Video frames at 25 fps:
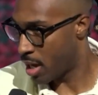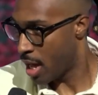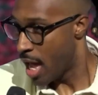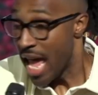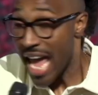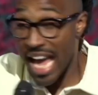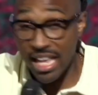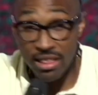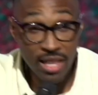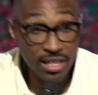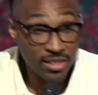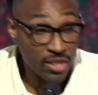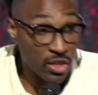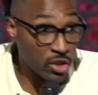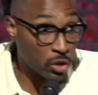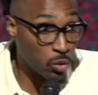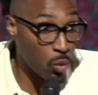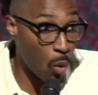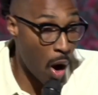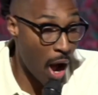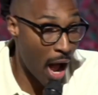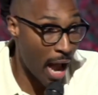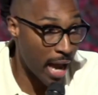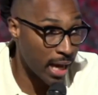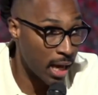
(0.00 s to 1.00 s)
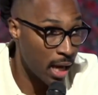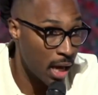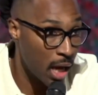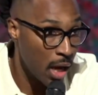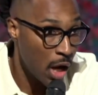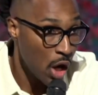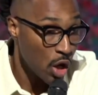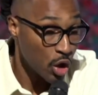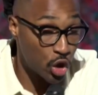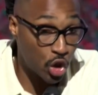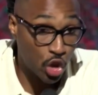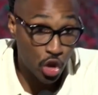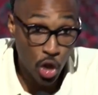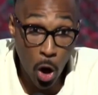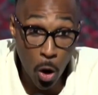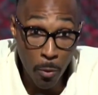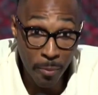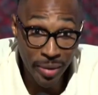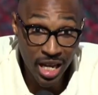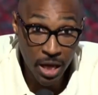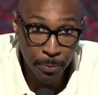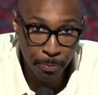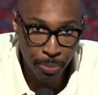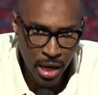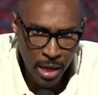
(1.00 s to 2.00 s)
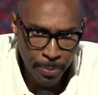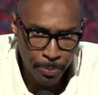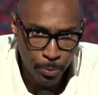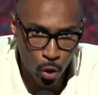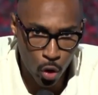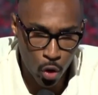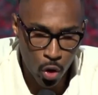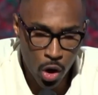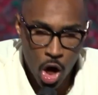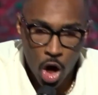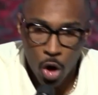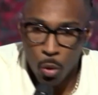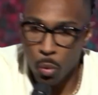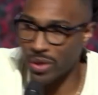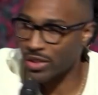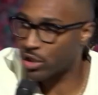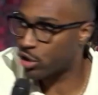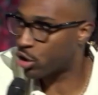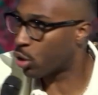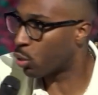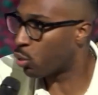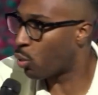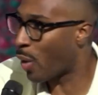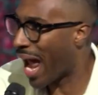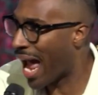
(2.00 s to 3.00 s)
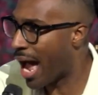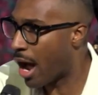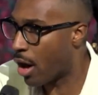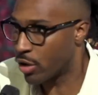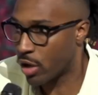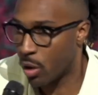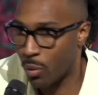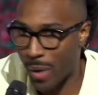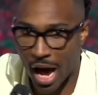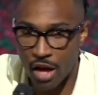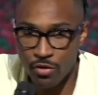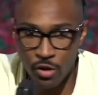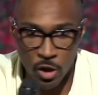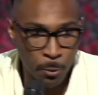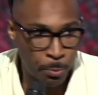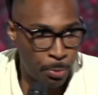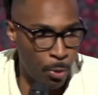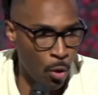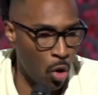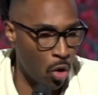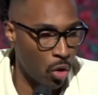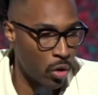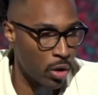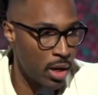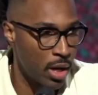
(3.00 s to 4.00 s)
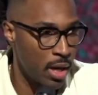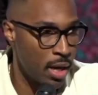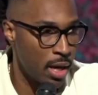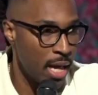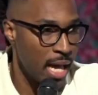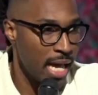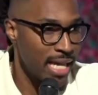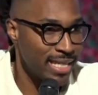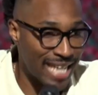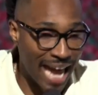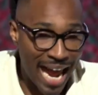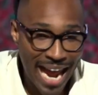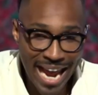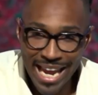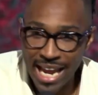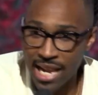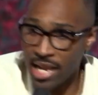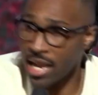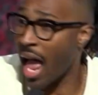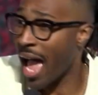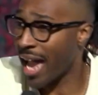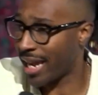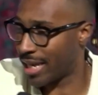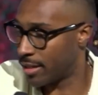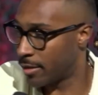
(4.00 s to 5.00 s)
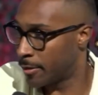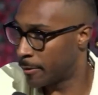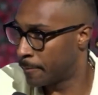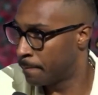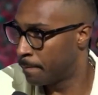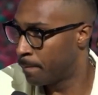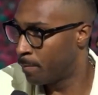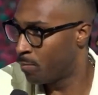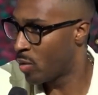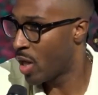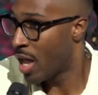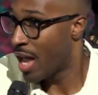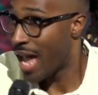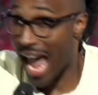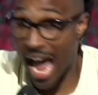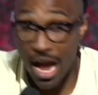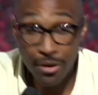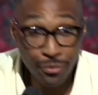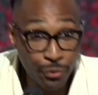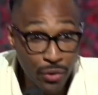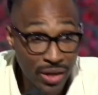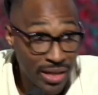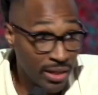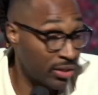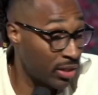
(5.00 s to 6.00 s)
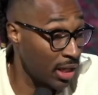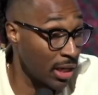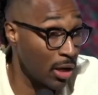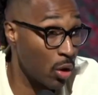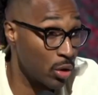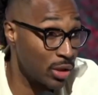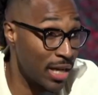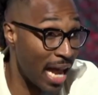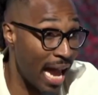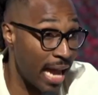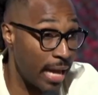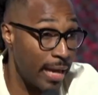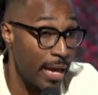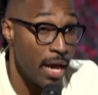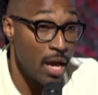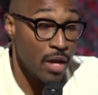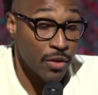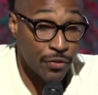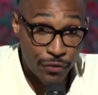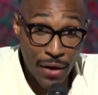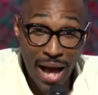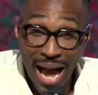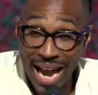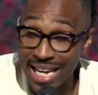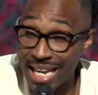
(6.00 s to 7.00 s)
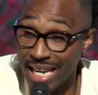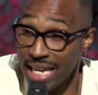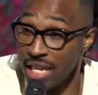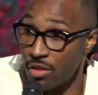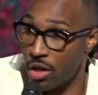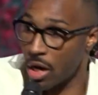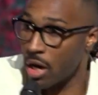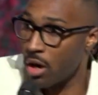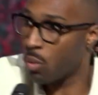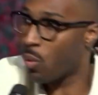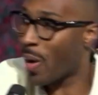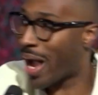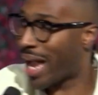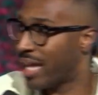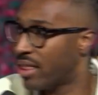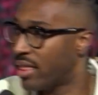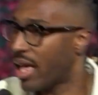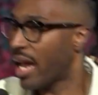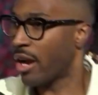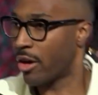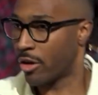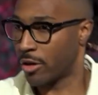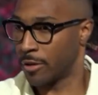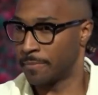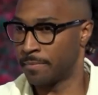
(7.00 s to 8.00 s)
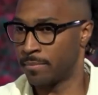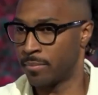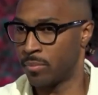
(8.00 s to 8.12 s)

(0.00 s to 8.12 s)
And this is why so many people would surround around this pool day and night, every single day, finding their way there.